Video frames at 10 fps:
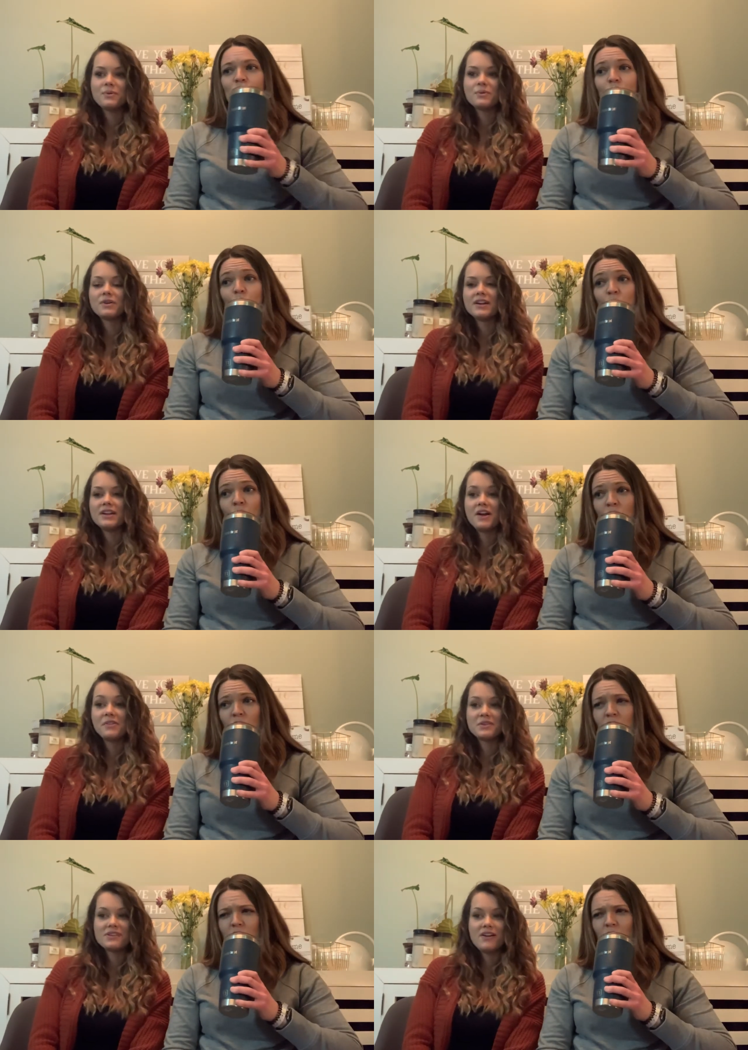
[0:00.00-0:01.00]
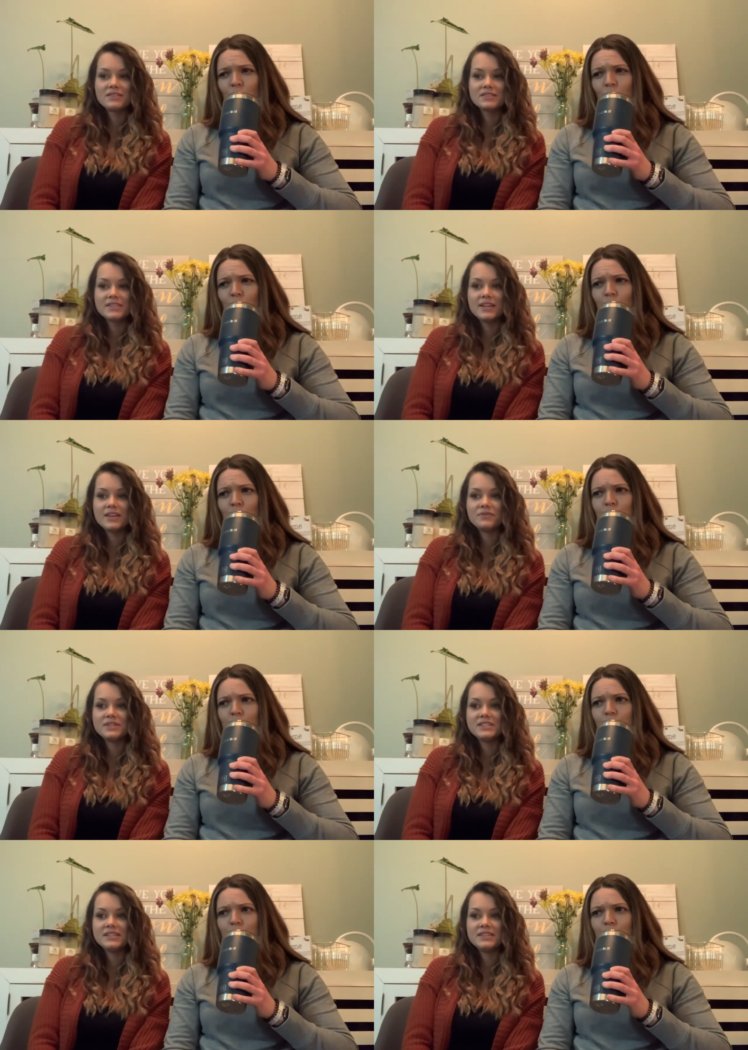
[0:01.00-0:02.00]
Speaker 1: or in other dogs? Like if we
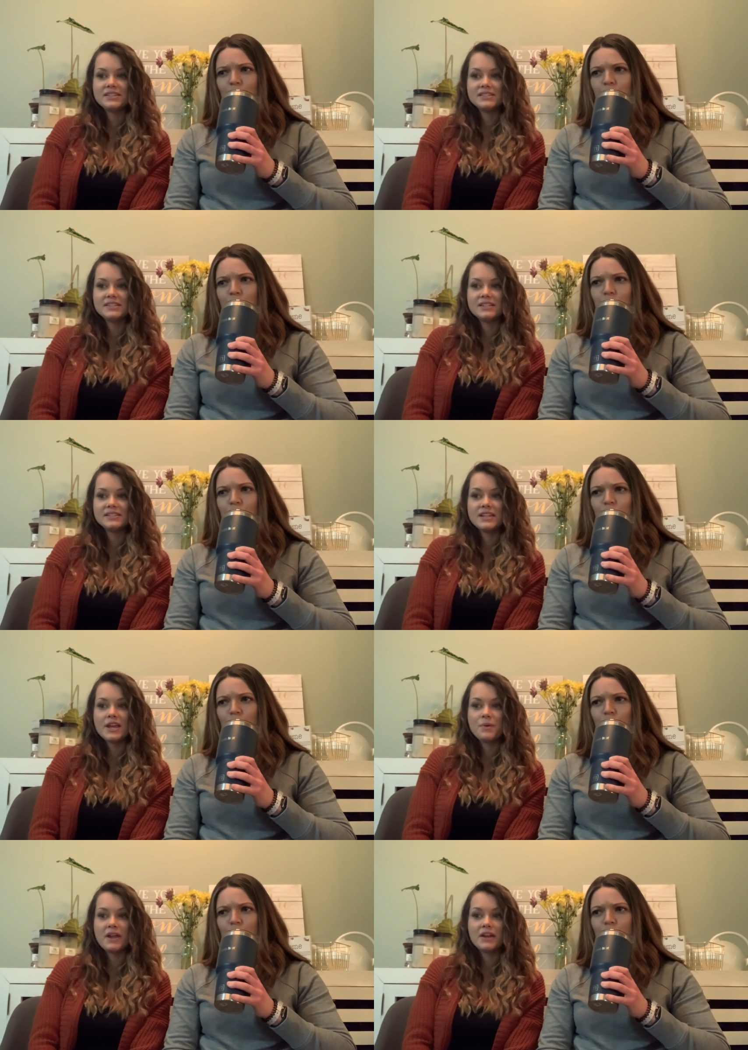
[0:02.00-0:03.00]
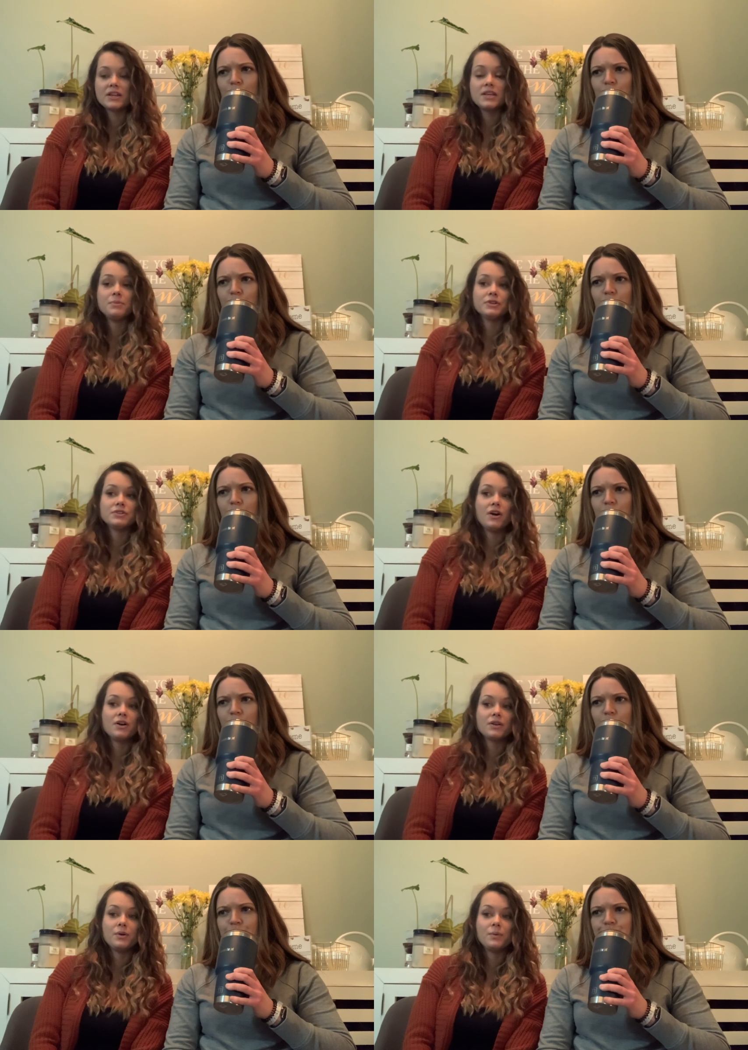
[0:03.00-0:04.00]
see this, then stay away or keep your
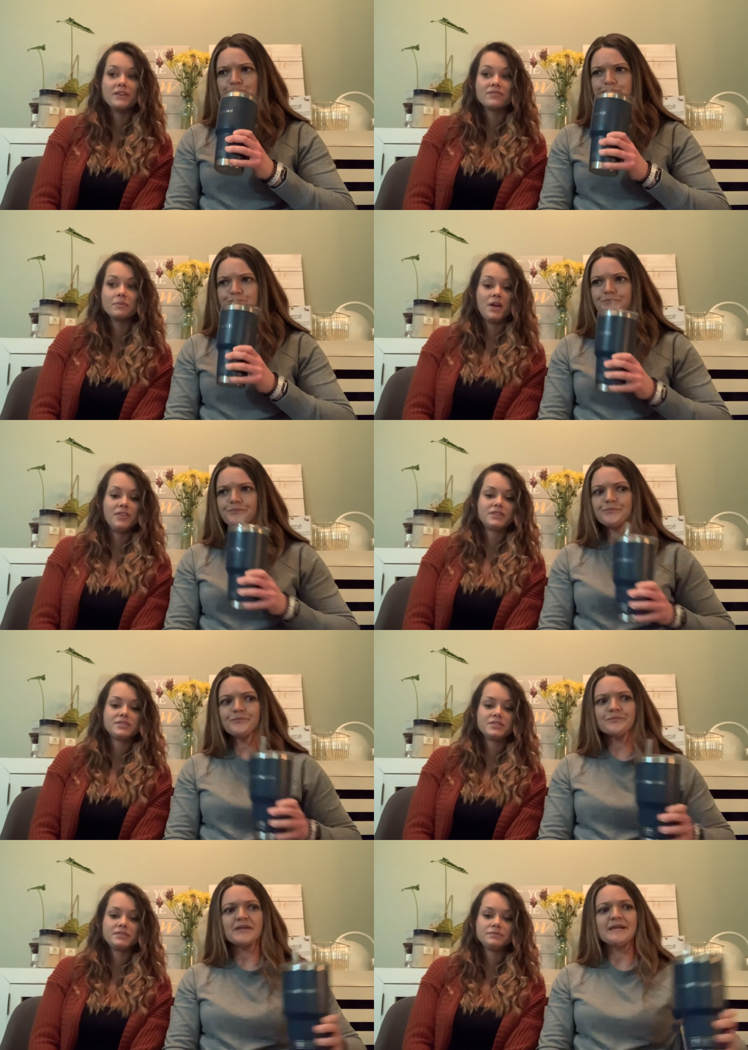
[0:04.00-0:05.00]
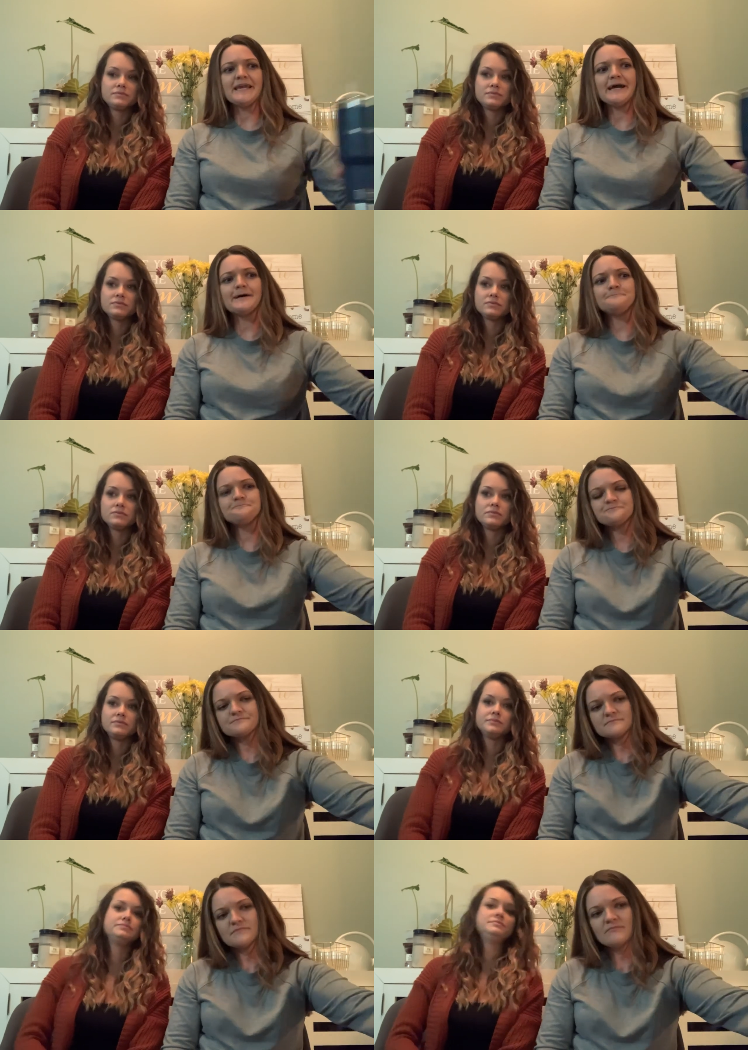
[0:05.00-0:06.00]
dog away from others.
Speaker 2: Yeah.
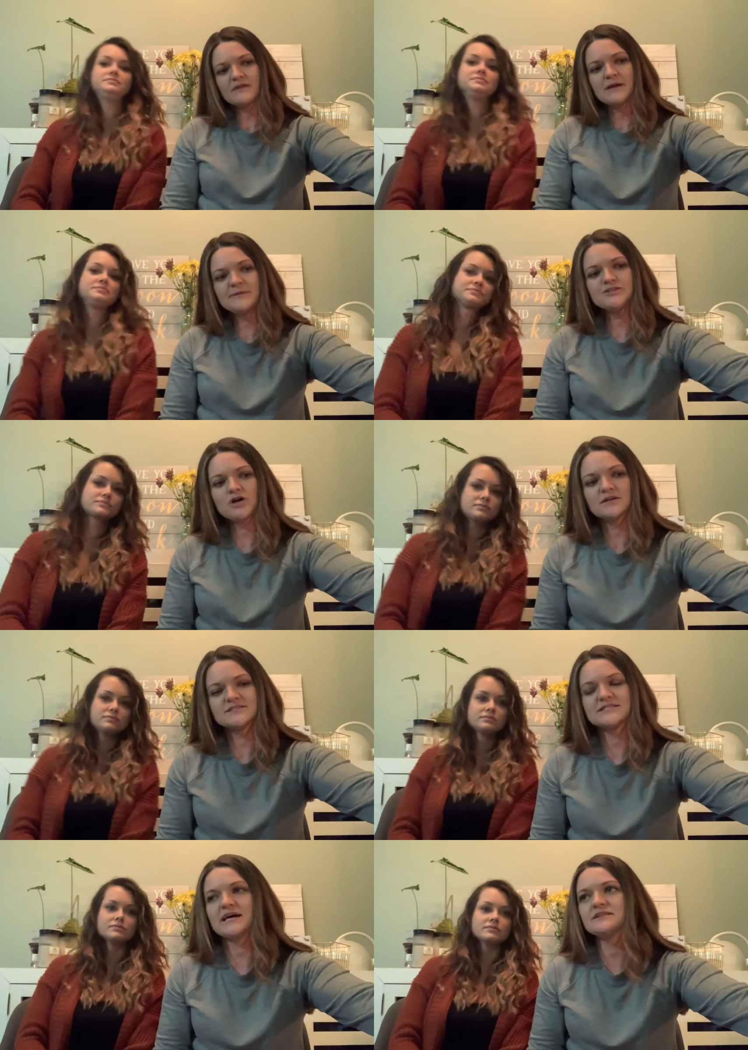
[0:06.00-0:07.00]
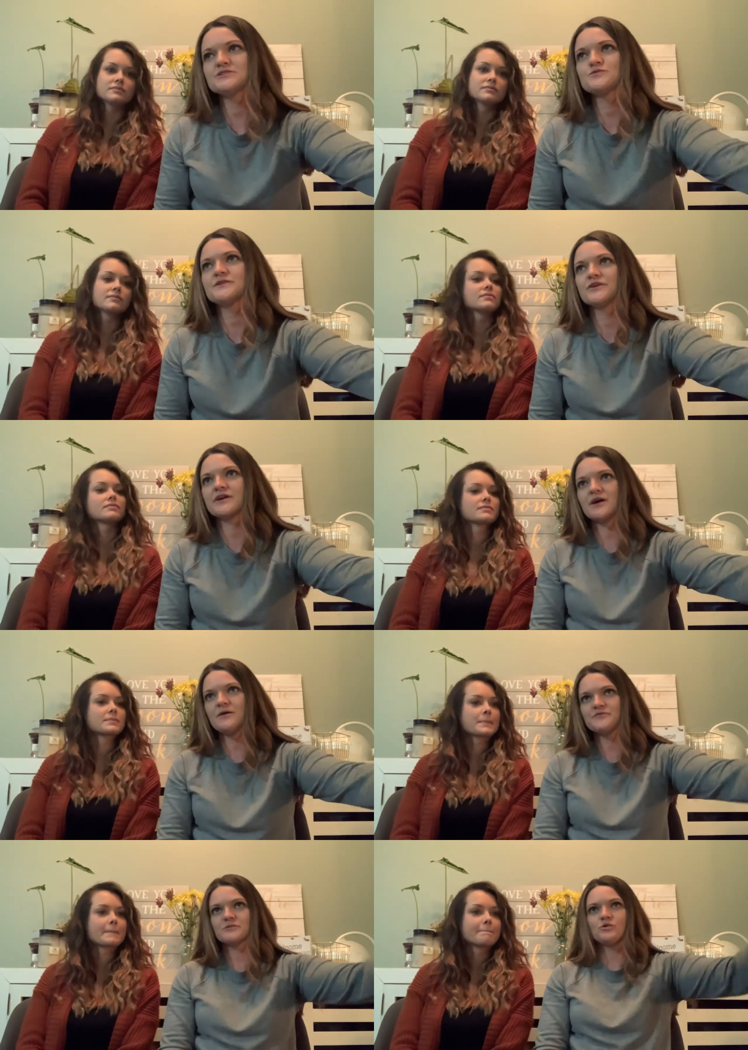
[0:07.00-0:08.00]
I mean, dogs tell us when they're
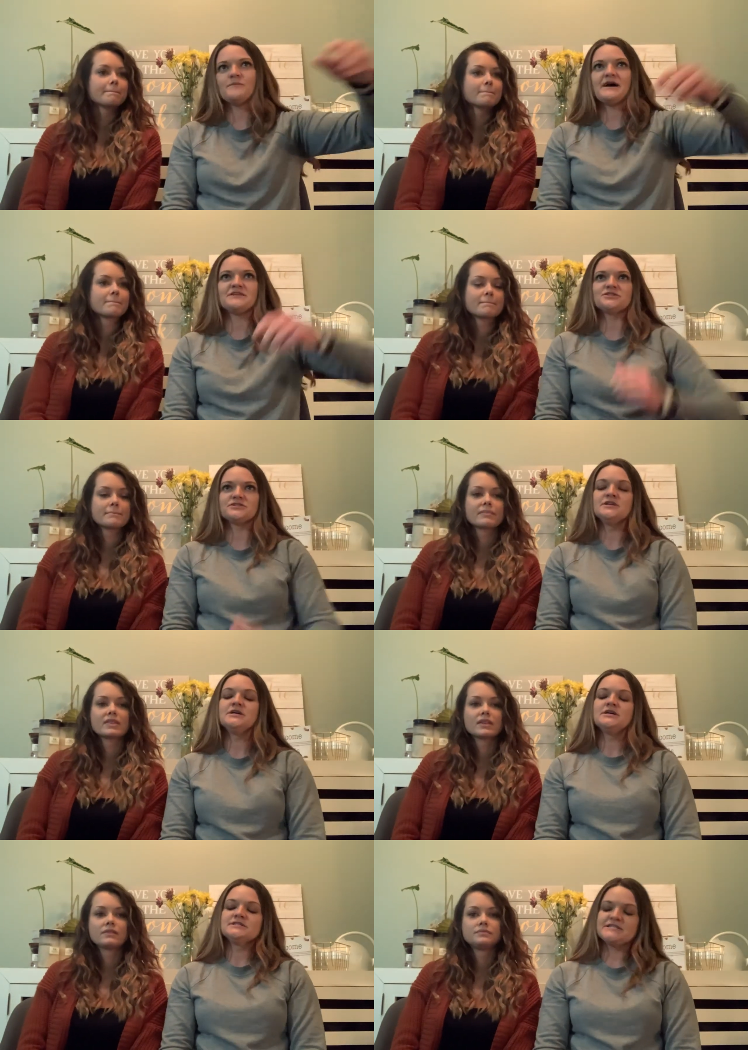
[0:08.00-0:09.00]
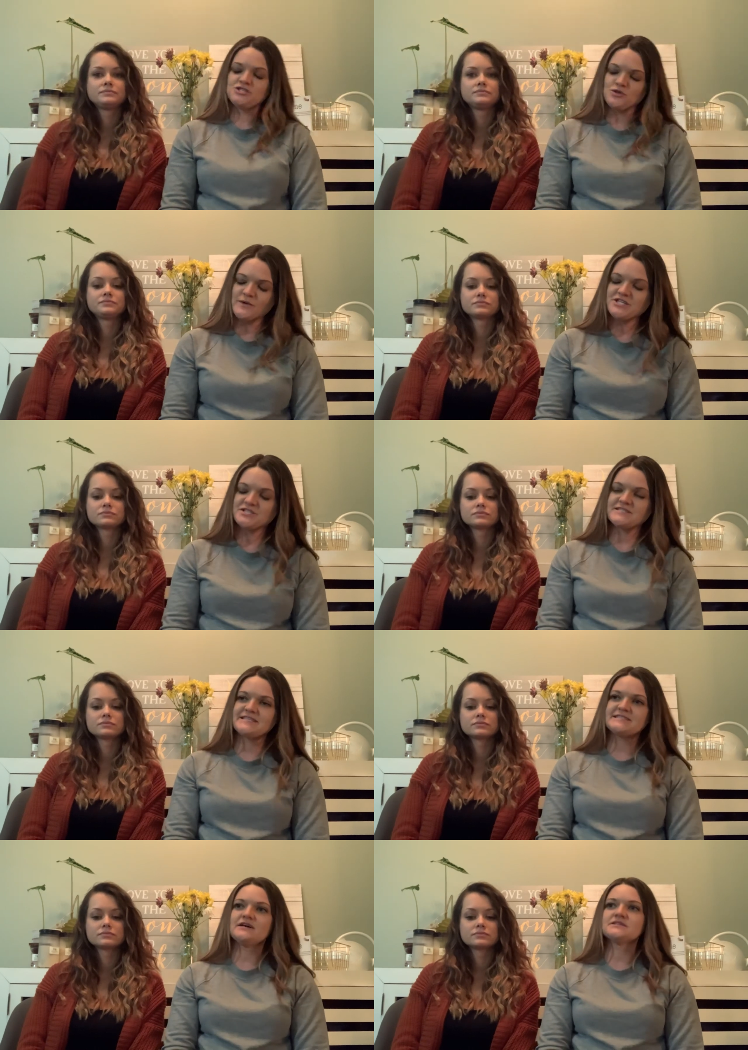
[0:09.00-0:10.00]
uncomfortable about certain situations. They
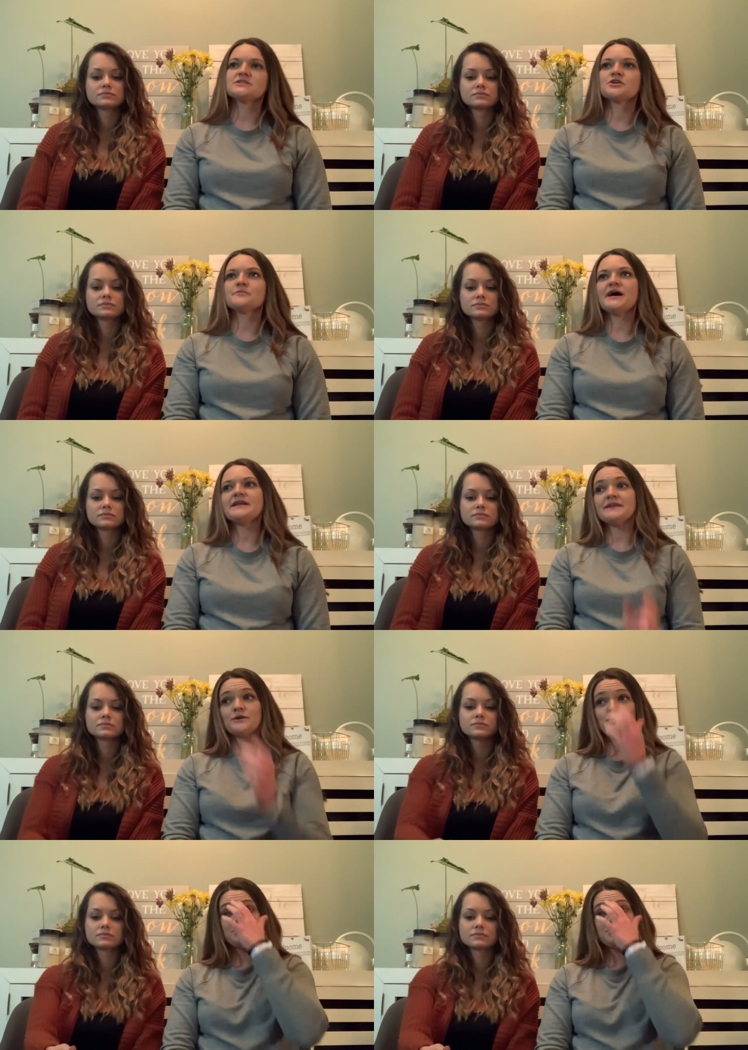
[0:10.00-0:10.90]
tell us in their body language,